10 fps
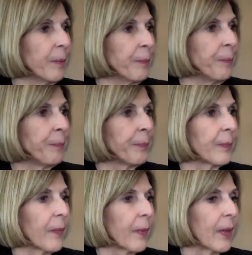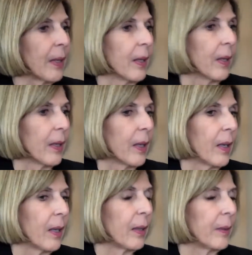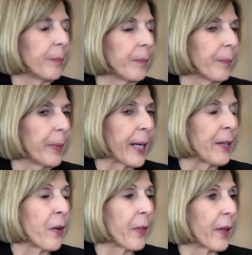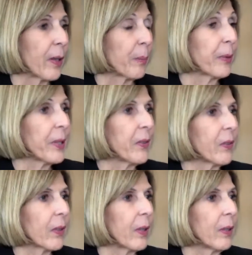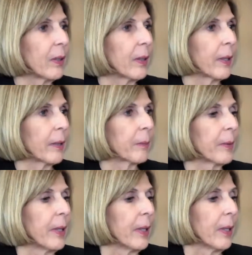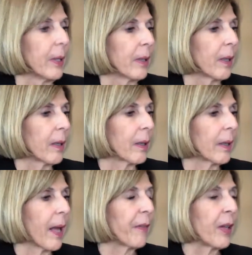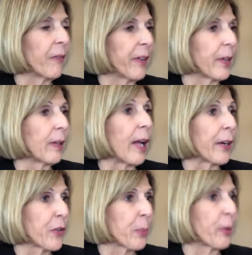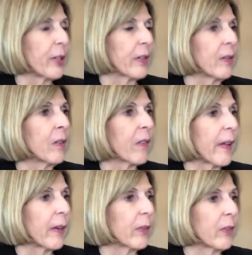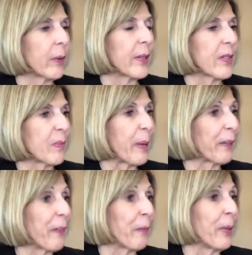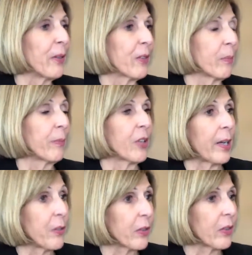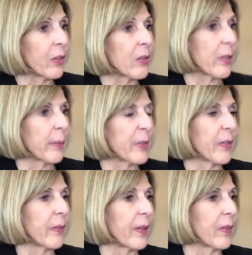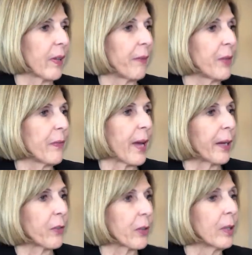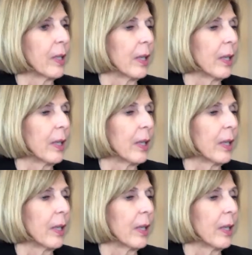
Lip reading: but I know that our police are having a very large presence there, so I suspect there have been some changes in terms of the safety factor.